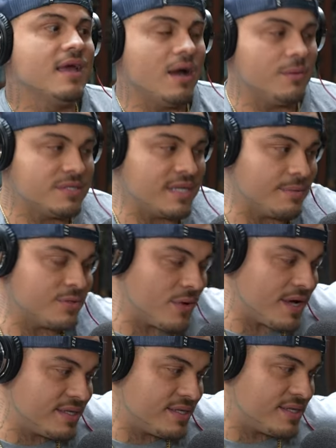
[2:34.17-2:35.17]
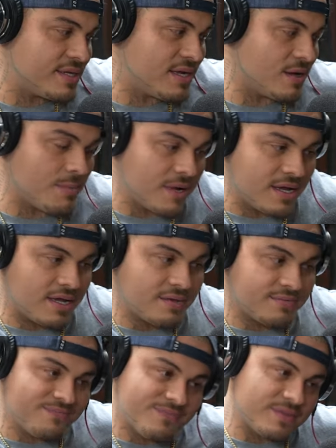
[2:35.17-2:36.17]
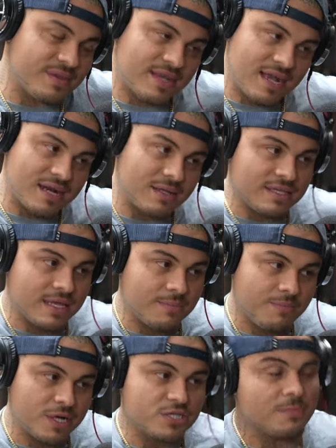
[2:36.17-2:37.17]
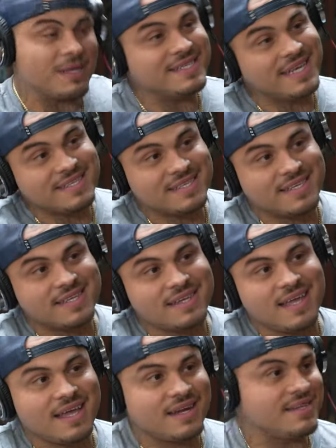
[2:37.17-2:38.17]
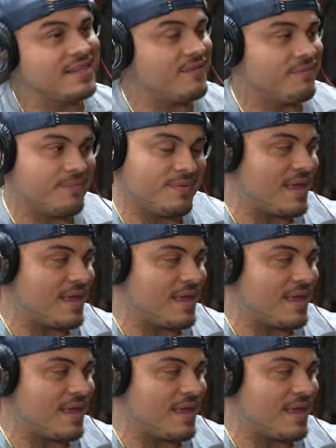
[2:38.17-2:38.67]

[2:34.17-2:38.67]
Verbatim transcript: I was stabbed twice. Uh, my kind of it punctured my intestine. I had to wow.